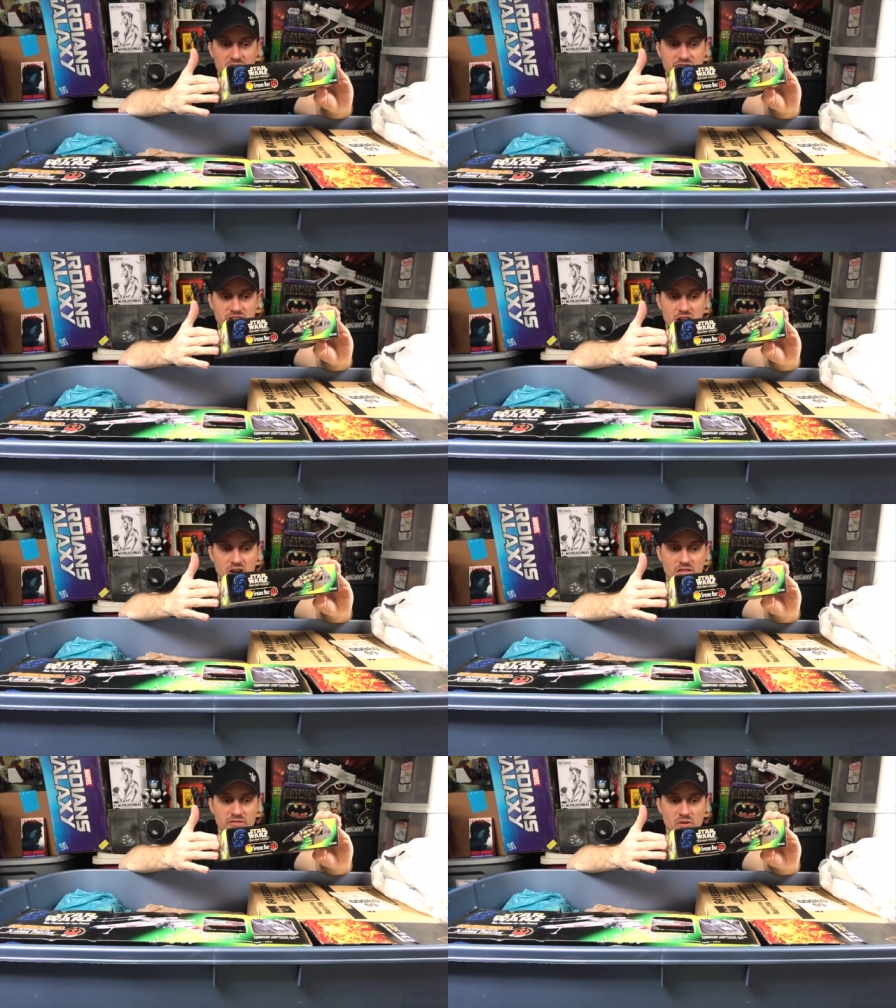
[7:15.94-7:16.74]
figure are
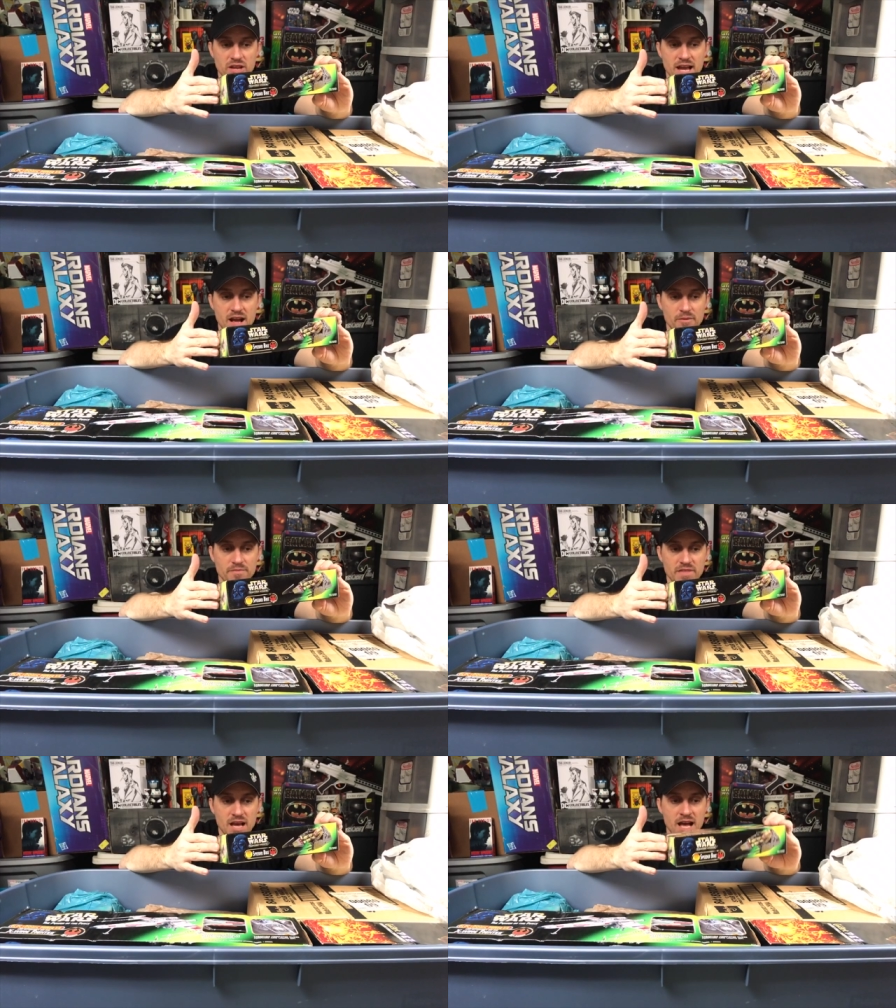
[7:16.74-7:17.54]
floating out.
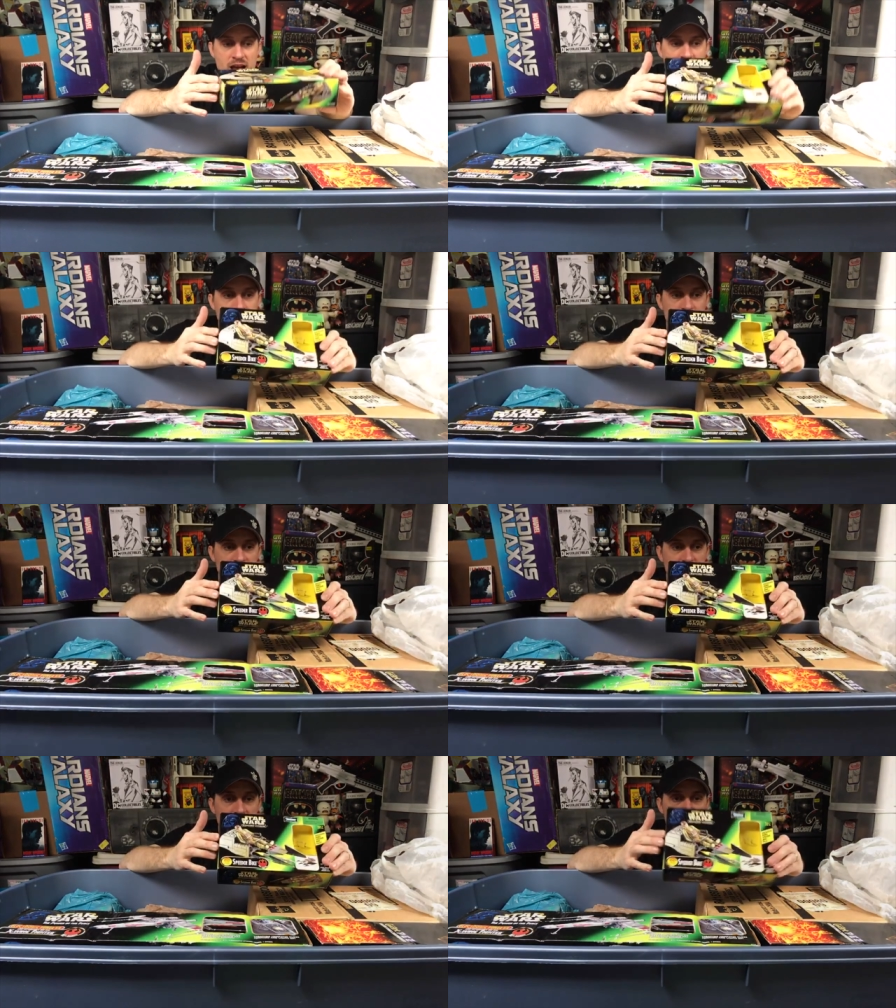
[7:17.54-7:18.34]

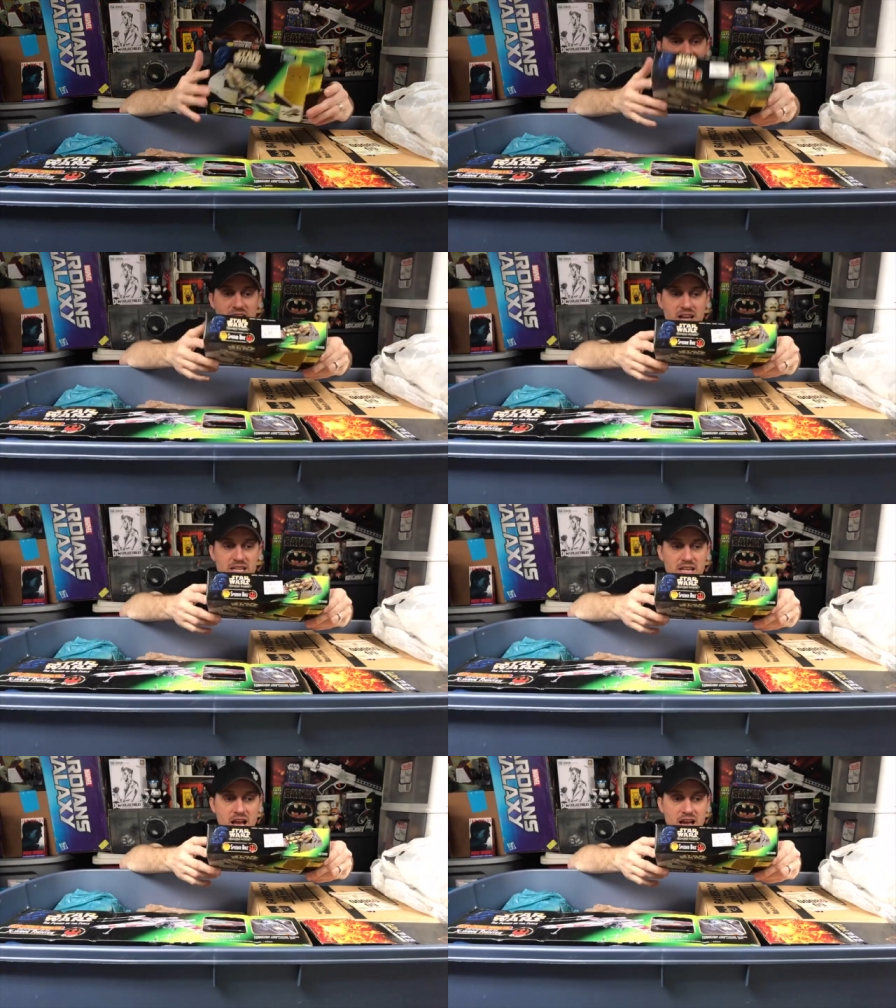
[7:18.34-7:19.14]

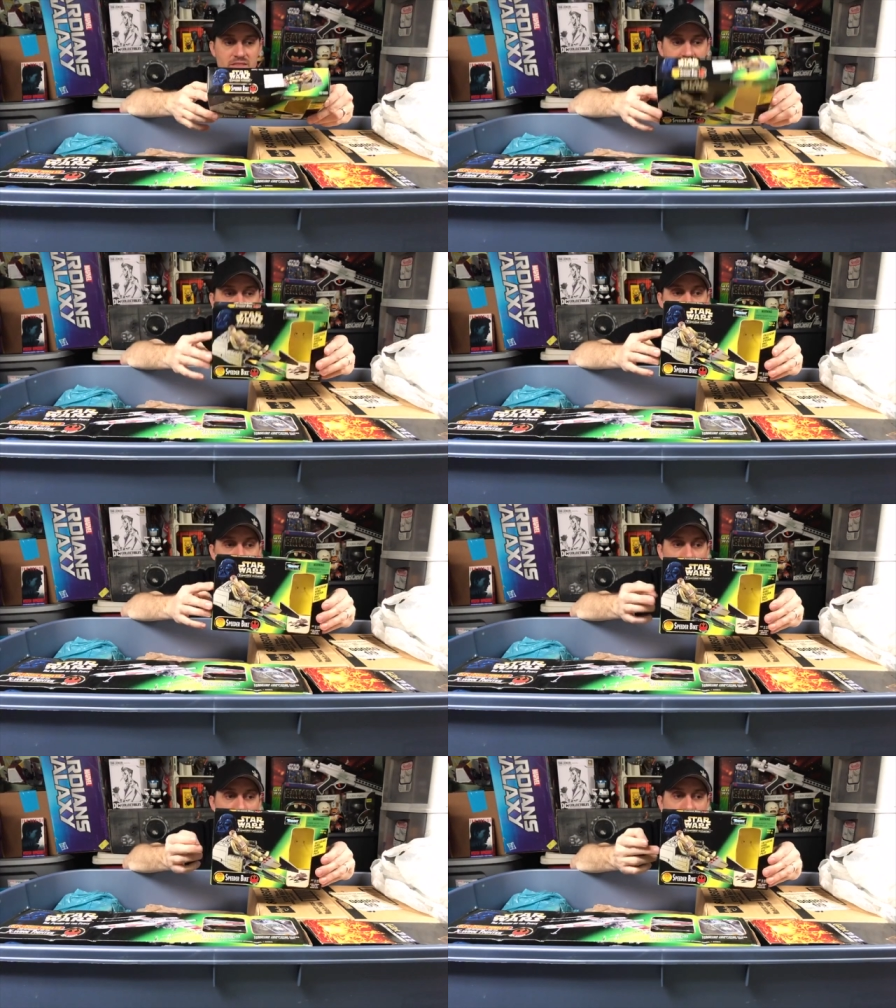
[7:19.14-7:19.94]
$11.99. This was one of
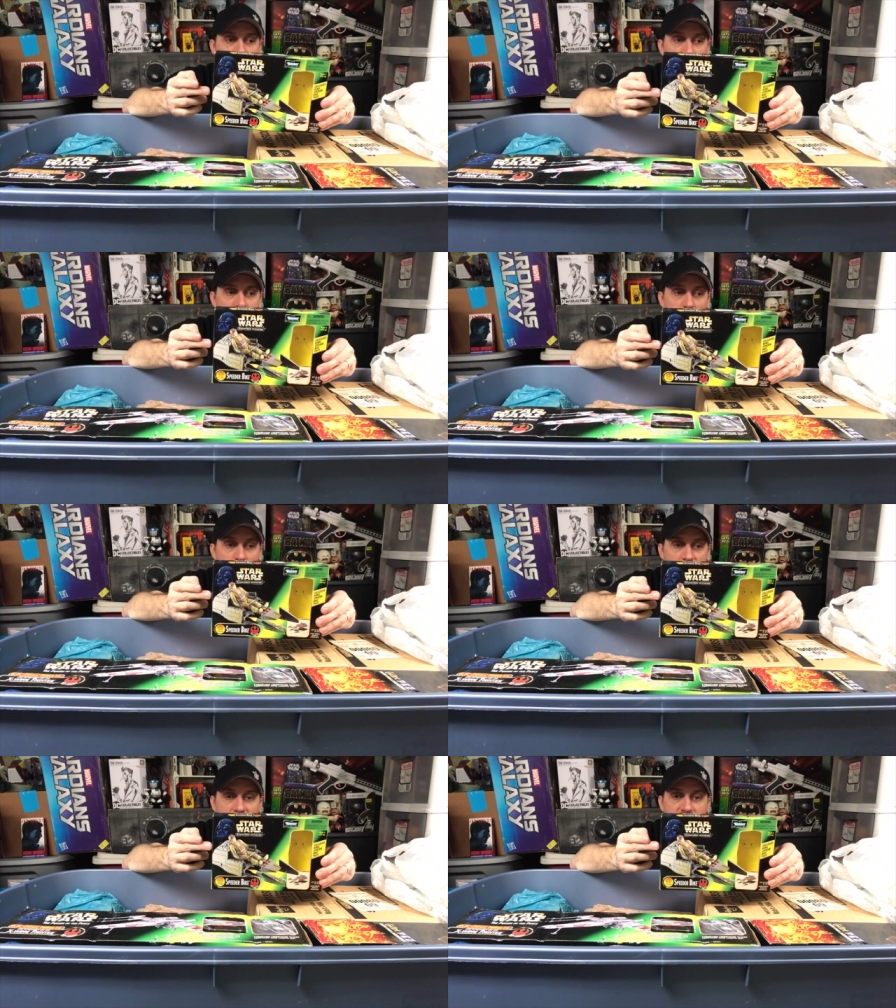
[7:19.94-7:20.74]
the Ralph
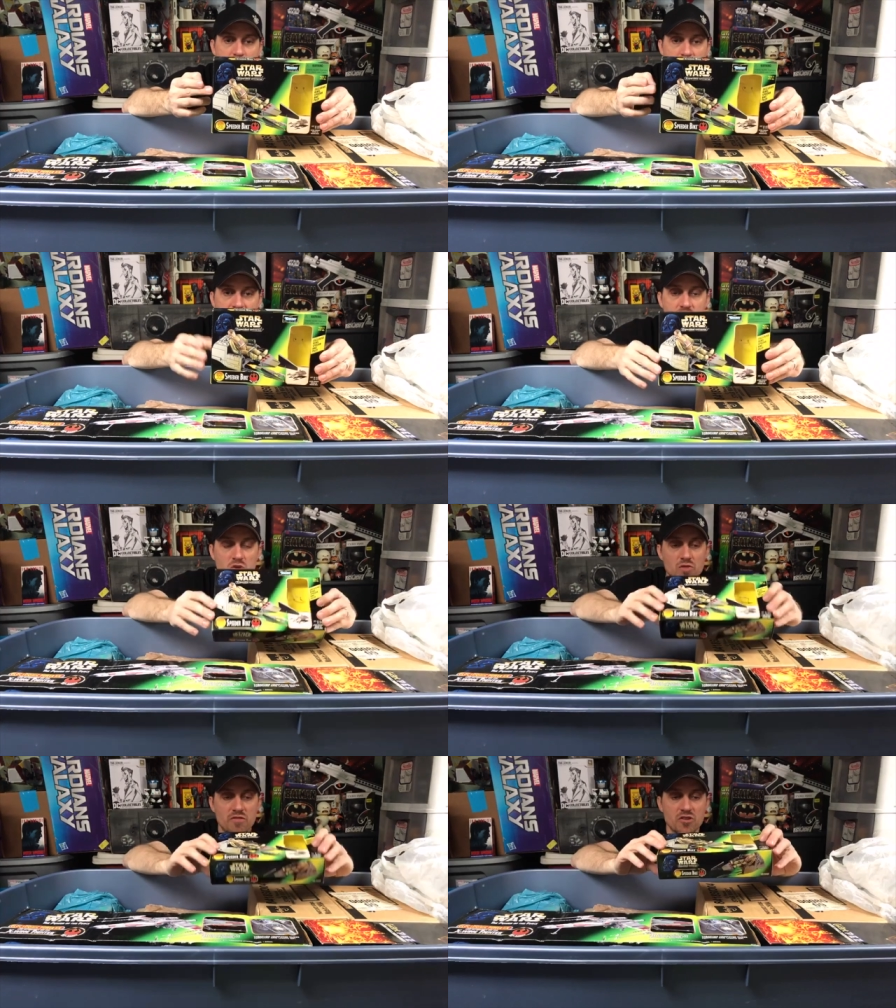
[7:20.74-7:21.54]
McQuarrie Expanded
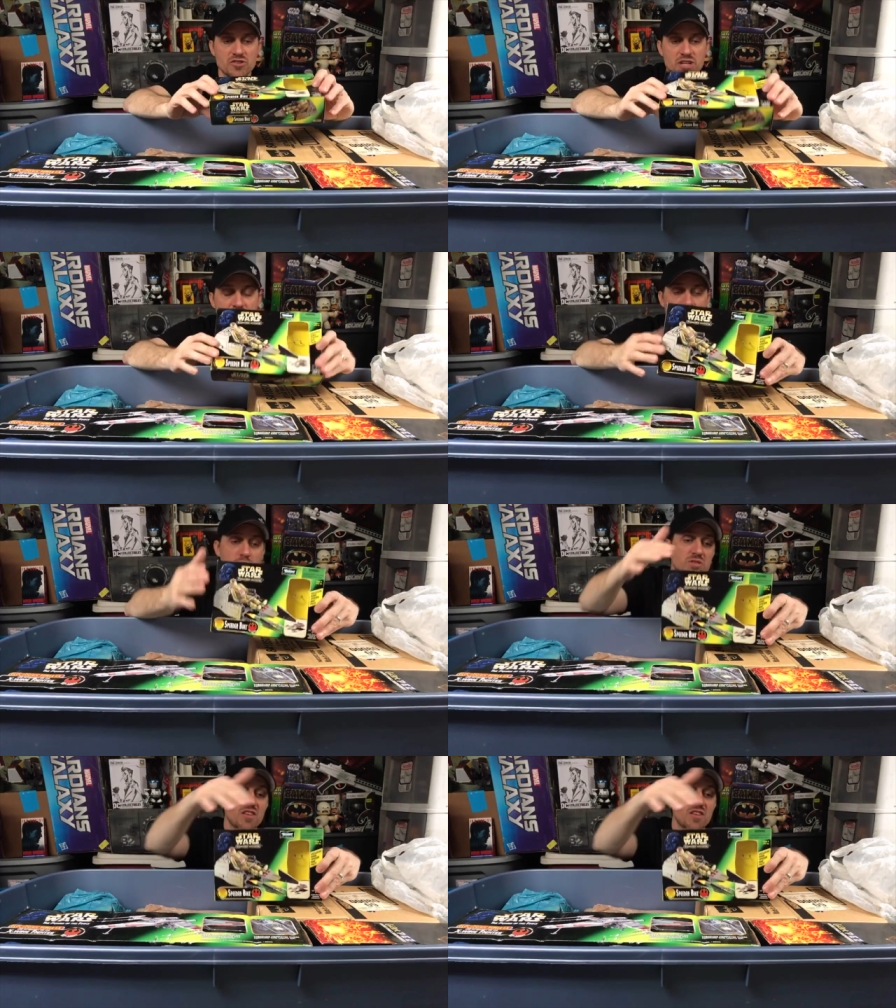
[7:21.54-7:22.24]
Universe. This was their